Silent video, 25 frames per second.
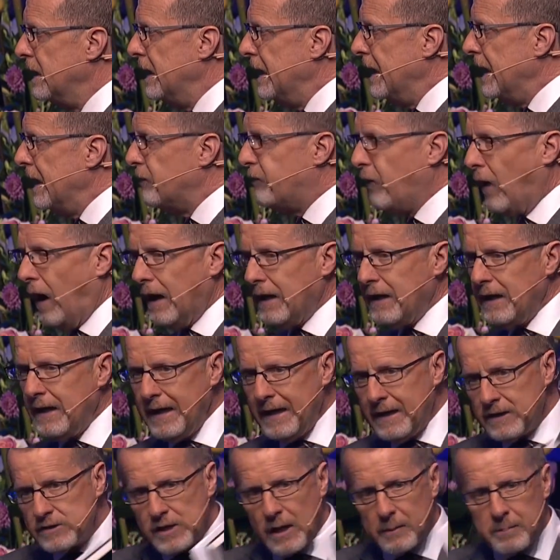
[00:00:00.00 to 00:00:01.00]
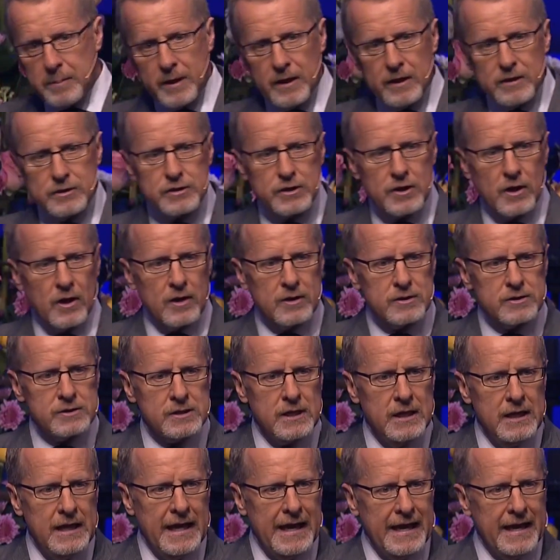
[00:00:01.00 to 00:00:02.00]
He finally ends up in a church
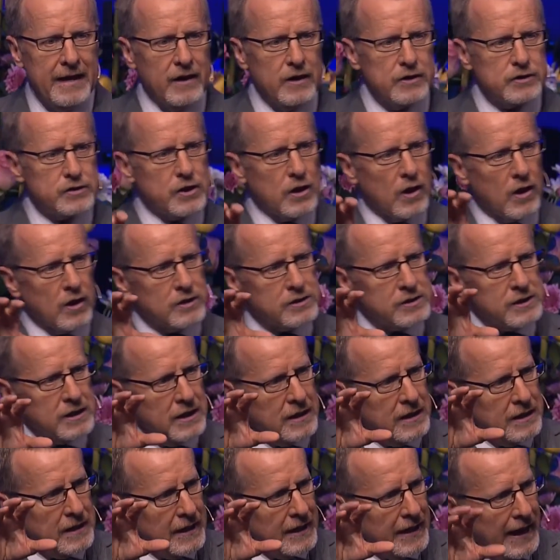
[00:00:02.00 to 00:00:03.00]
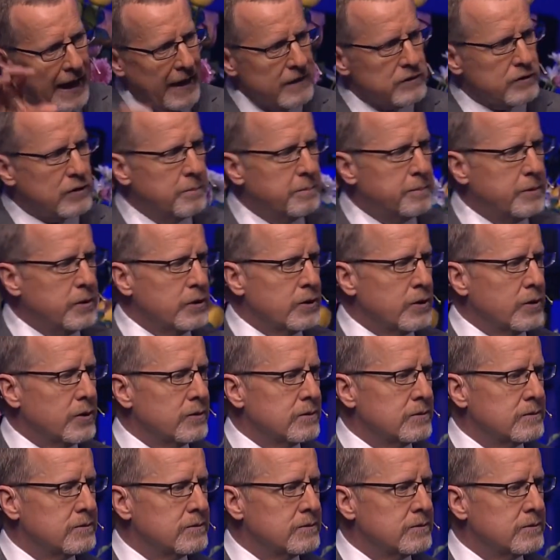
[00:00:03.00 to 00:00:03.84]
at the pew.